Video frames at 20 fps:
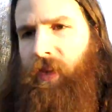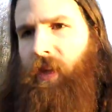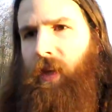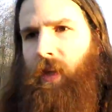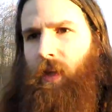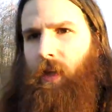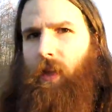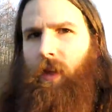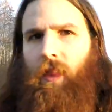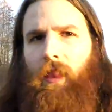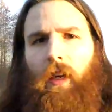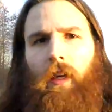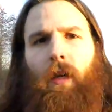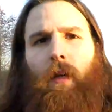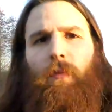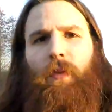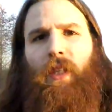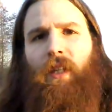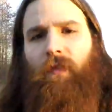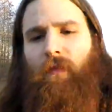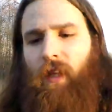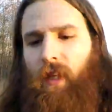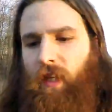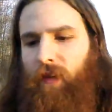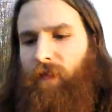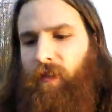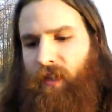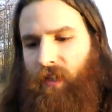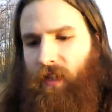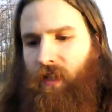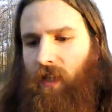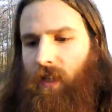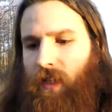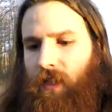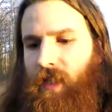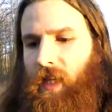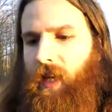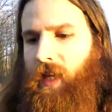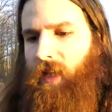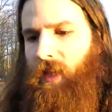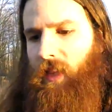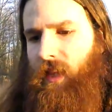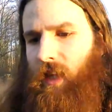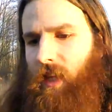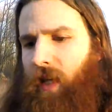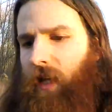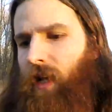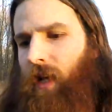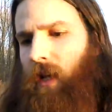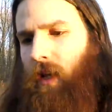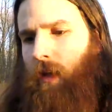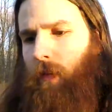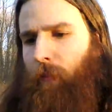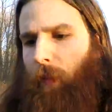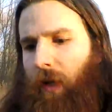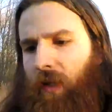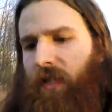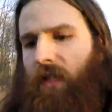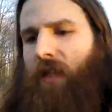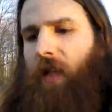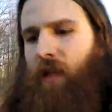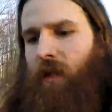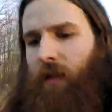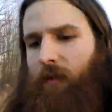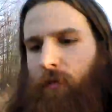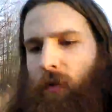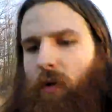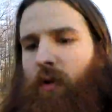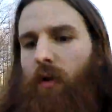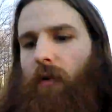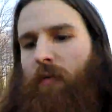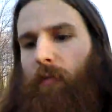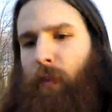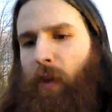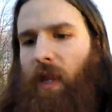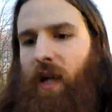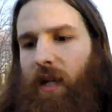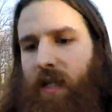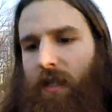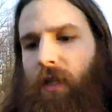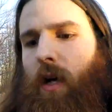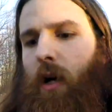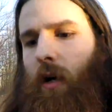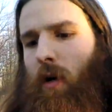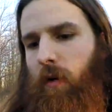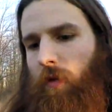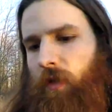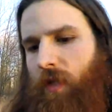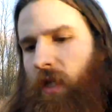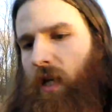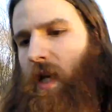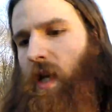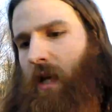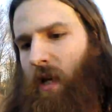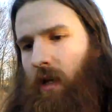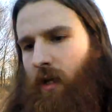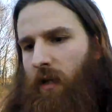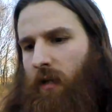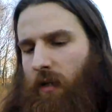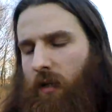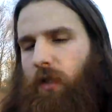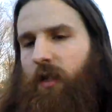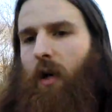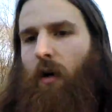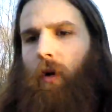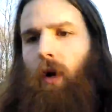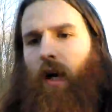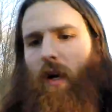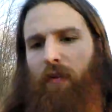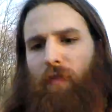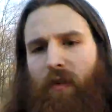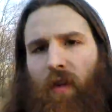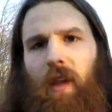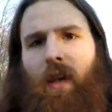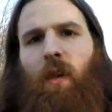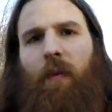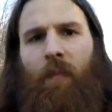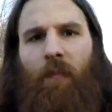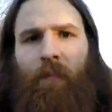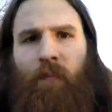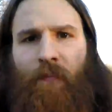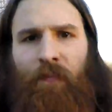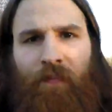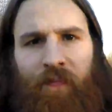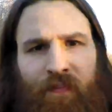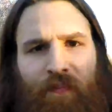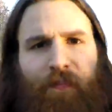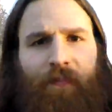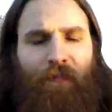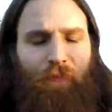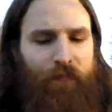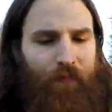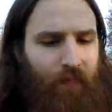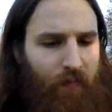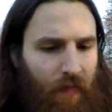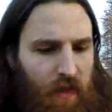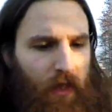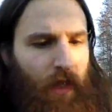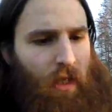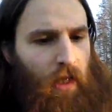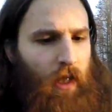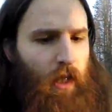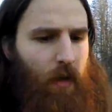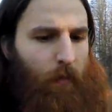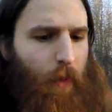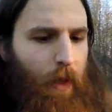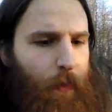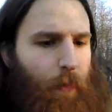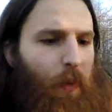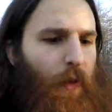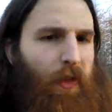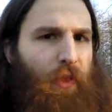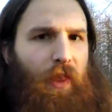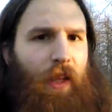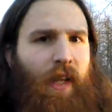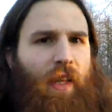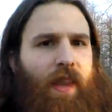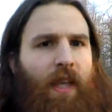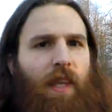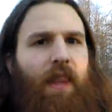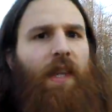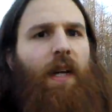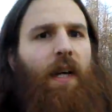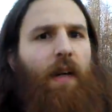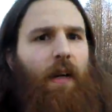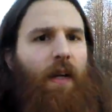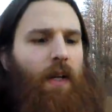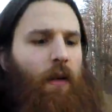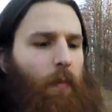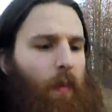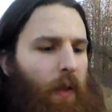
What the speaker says: the herbs can really facilitate the busting through of plateaus. So often people think that they're in a